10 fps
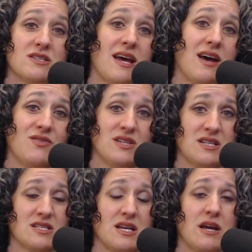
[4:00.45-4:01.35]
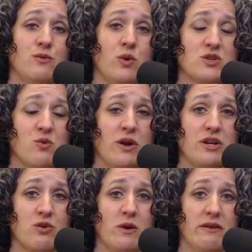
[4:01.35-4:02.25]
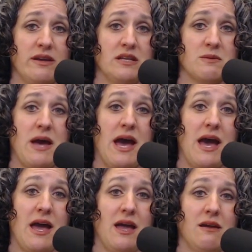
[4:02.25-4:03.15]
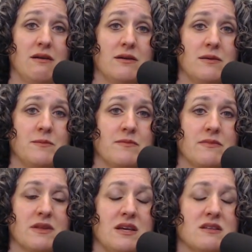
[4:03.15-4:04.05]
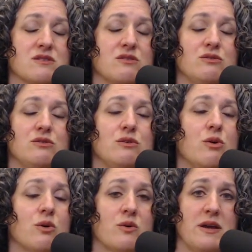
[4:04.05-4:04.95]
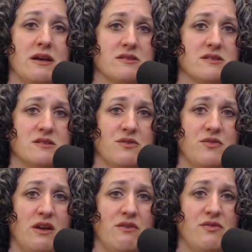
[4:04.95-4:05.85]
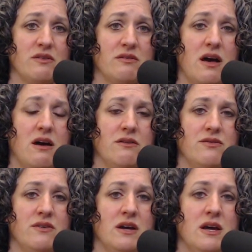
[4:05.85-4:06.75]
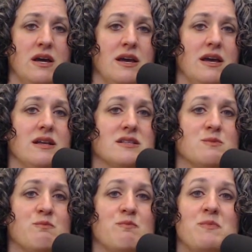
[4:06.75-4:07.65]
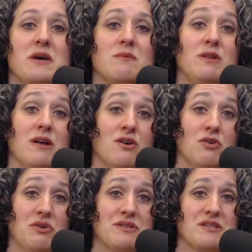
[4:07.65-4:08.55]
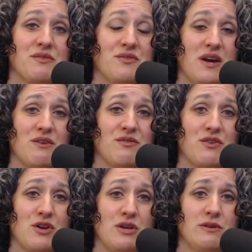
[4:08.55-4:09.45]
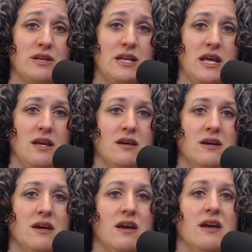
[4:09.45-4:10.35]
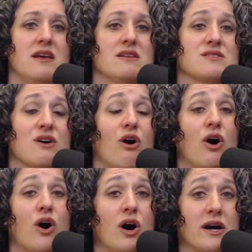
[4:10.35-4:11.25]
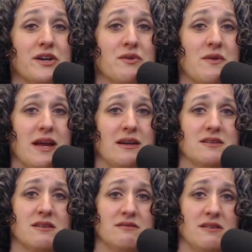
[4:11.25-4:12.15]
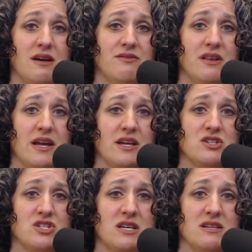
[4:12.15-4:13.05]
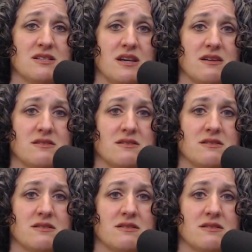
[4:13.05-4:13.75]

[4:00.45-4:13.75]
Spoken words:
have to decide which one you're willing to pay. It's glorious to fight for love. It's biblical to fight for unity. It's honoring to love like Jesus.